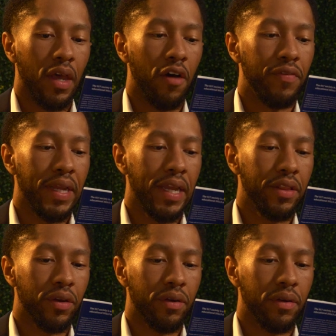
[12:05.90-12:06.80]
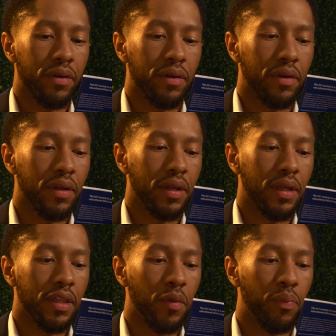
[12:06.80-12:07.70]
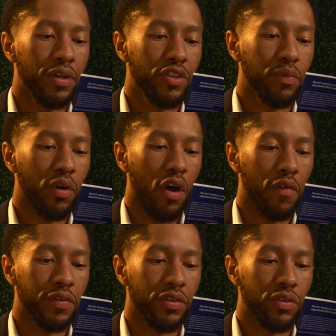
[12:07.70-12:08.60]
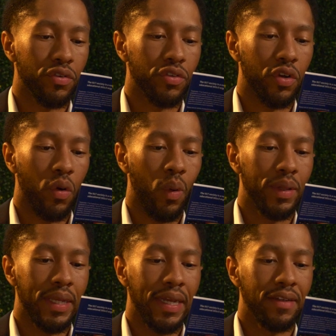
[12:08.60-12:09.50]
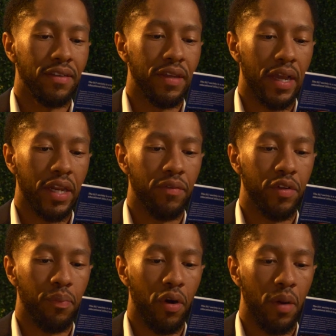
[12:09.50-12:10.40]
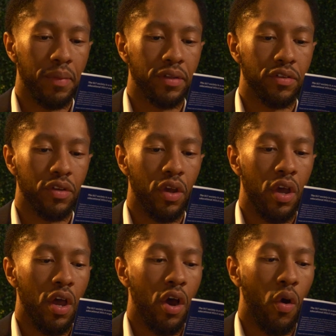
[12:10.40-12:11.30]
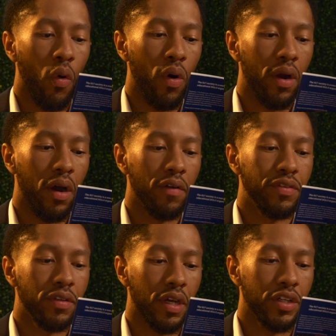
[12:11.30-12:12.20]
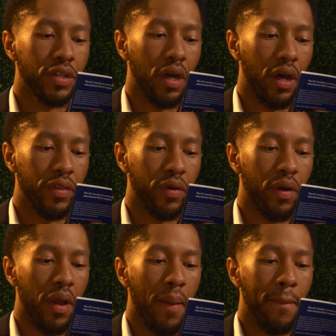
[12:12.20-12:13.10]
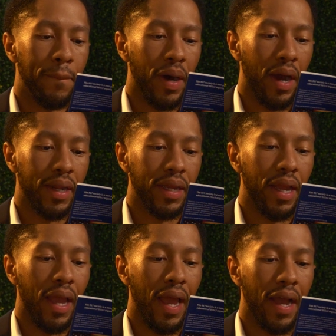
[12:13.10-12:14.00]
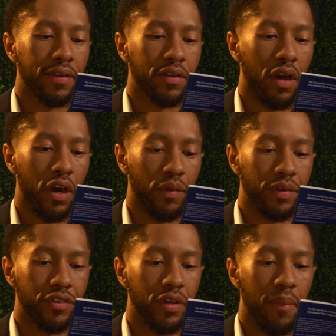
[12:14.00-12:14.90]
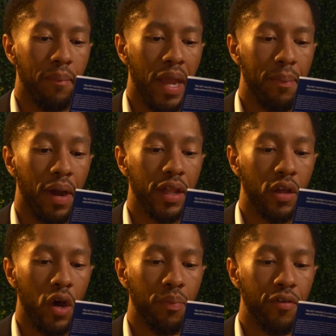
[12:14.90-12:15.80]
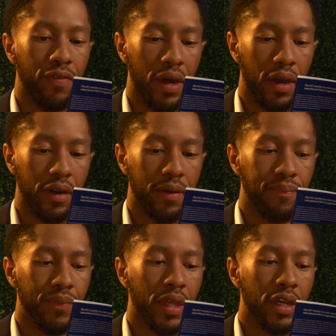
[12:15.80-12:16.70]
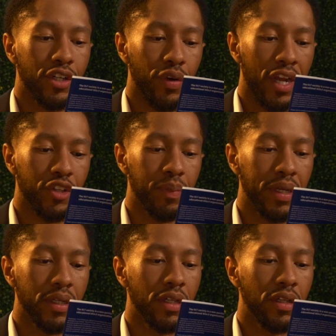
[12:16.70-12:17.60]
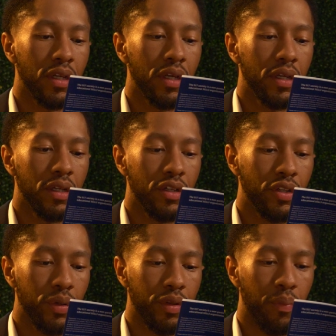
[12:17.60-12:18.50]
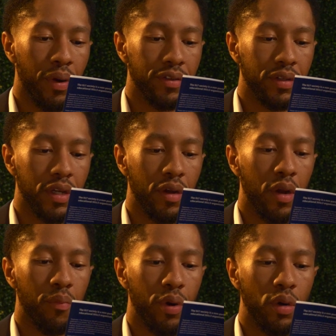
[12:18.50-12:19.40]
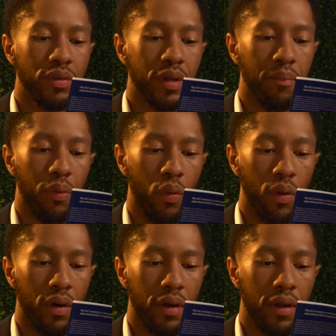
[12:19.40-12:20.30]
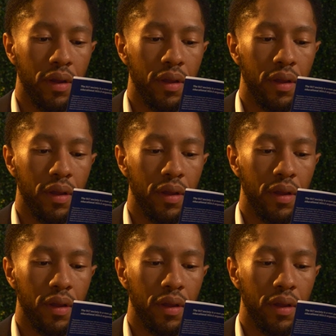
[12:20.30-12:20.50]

of either the principal officers or the executive departments or of such other body as Congress may by law provide, transmit to the President pro tempore